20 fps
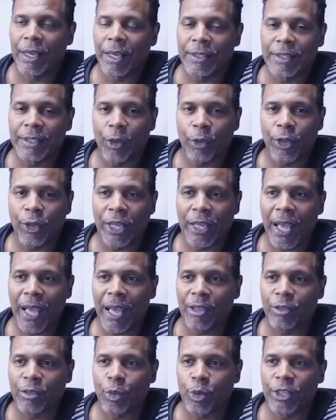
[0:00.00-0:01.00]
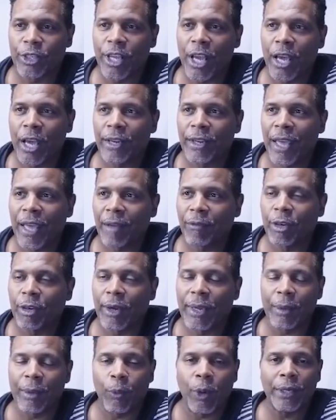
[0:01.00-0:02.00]
Until then, guys, we're done. Have a
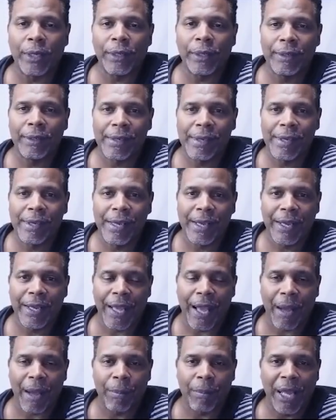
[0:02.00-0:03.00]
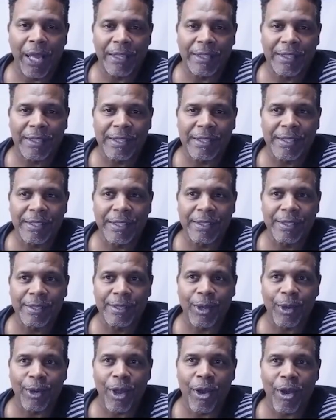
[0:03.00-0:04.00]
great one. God bless.
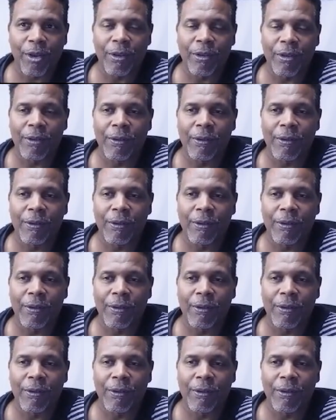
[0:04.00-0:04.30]
So long.